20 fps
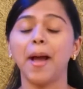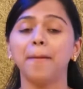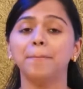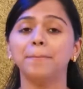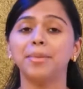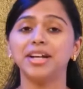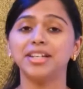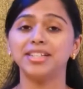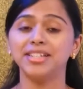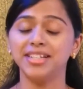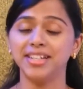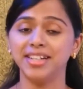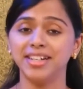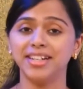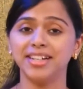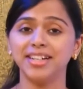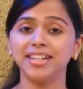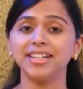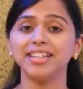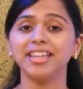But
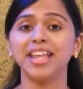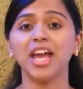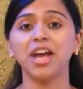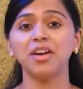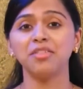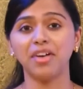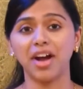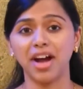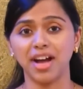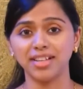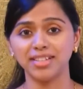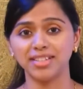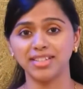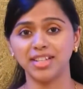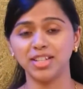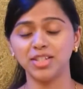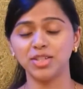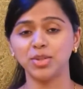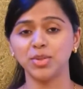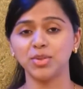here they have asked
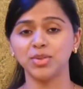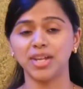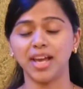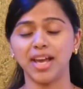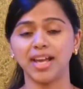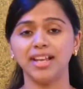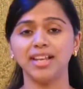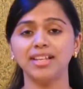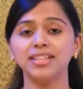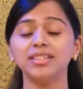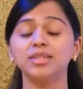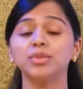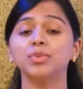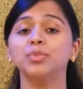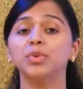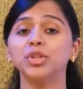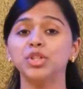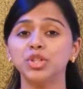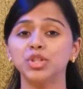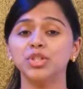us to tell us
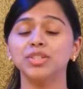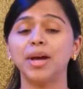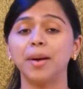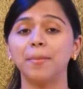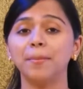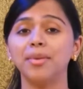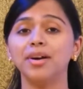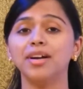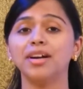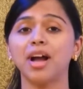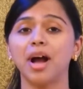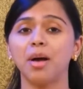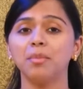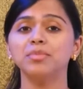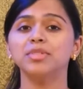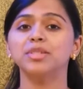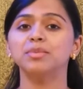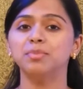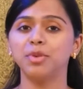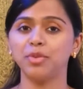which number
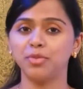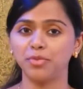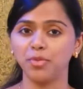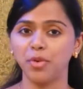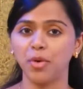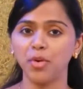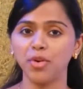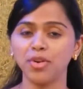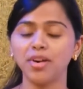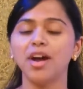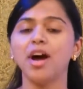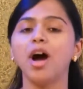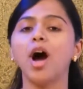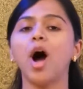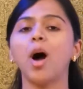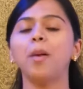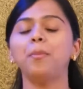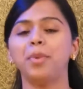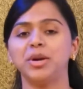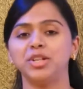comes before
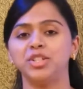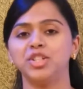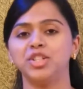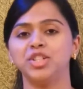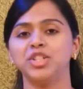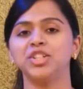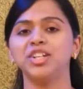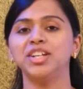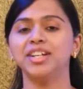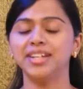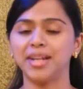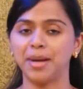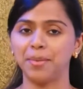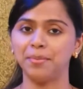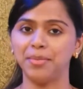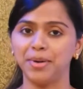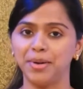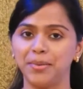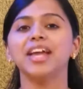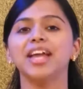a particular
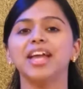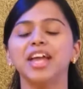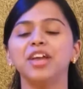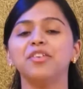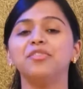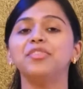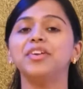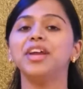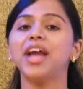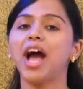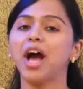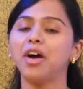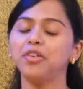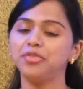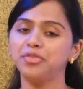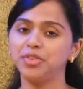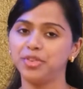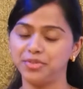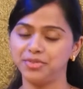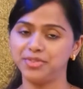number. If we
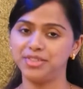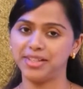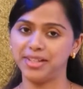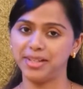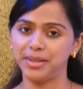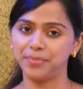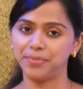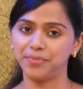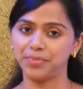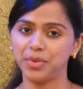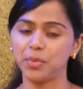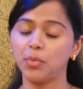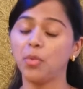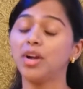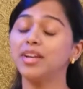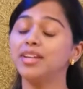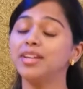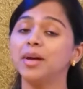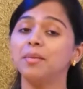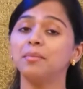have 50,
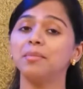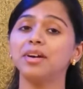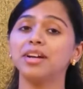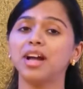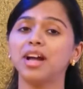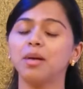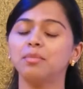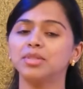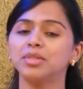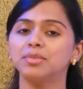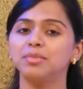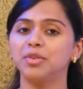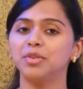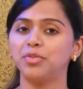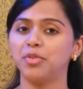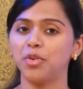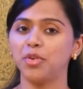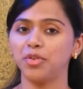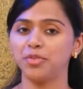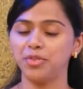what number comes
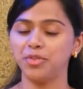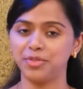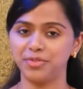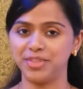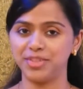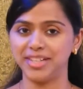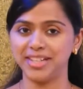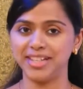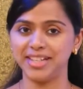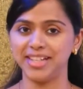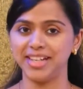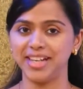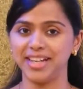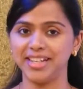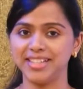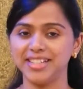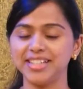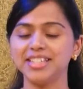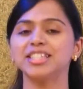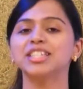before 50?
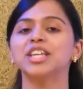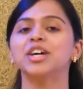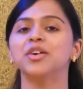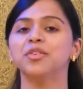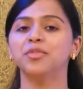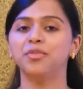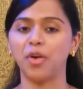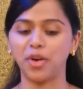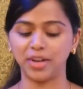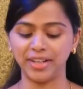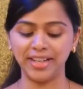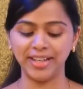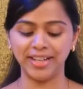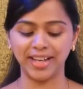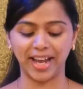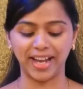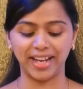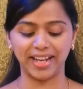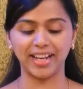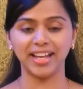It is
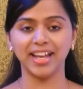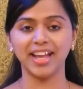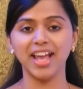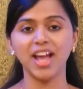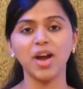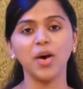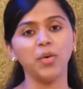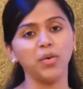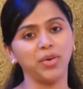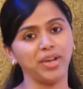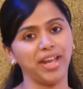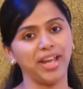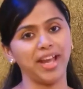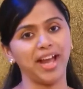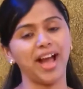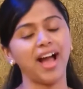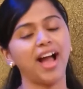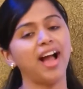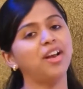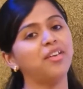49.
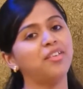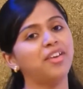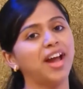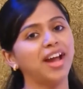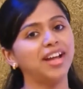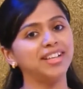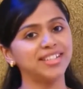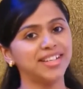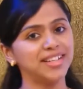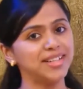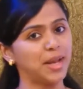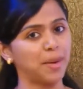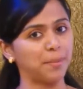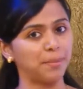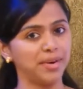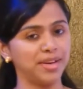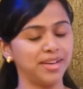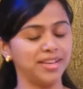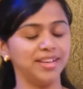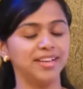Okay, I'll write a
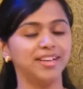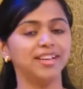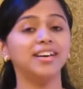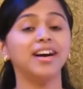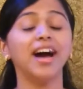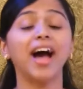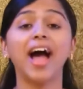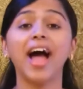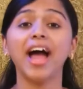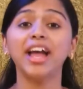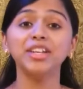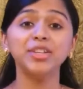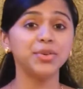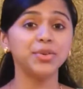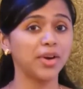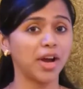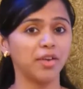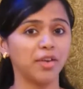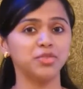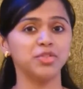number here and
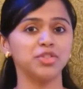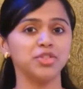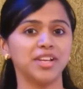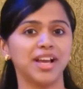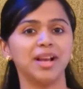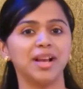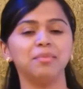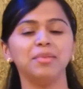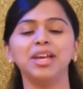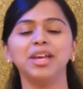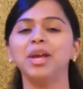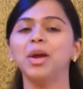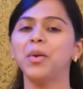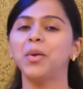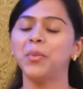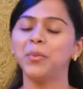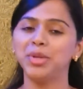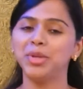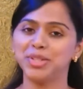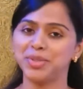you have to tell me
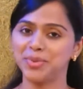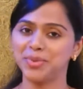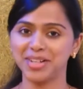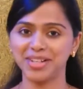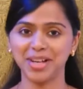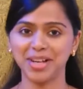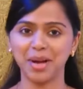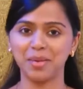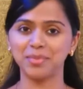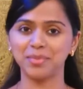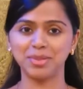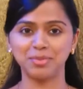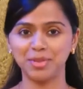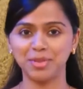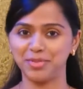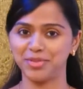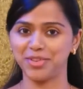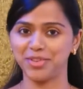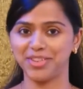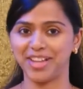which one comes
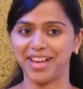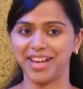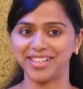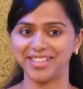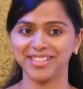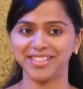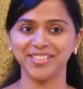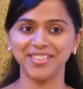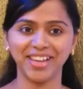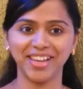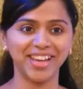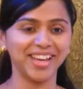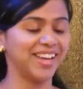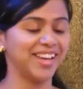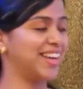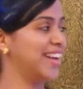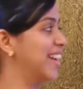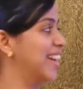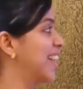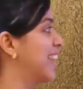before that.
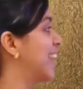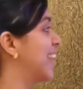Okay?